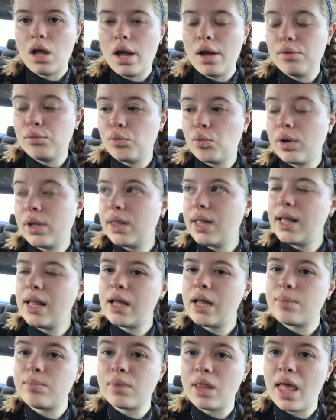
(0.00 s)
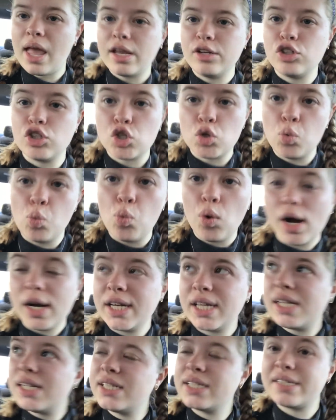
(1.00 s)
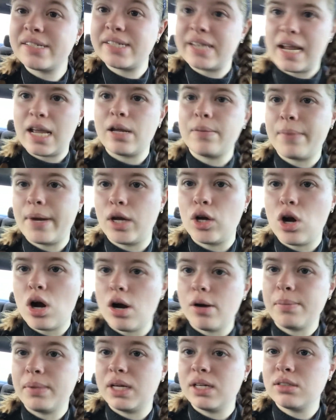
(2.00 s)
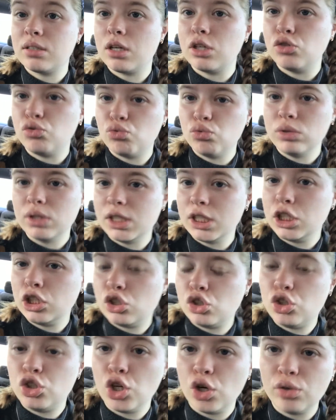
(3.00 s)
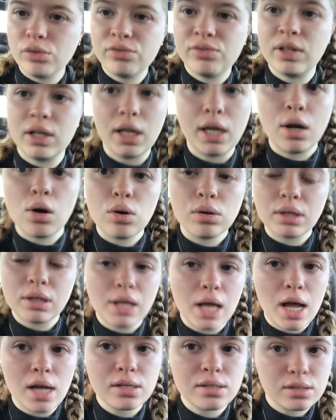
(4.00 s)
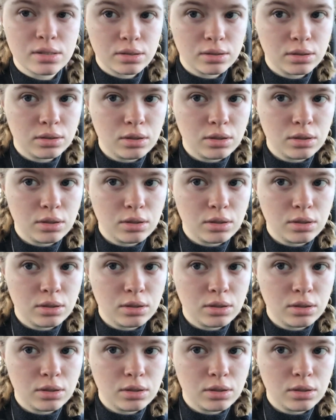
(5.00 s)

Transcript: I really am, like, just wanting to stay in my car because I really don't feel like going to class.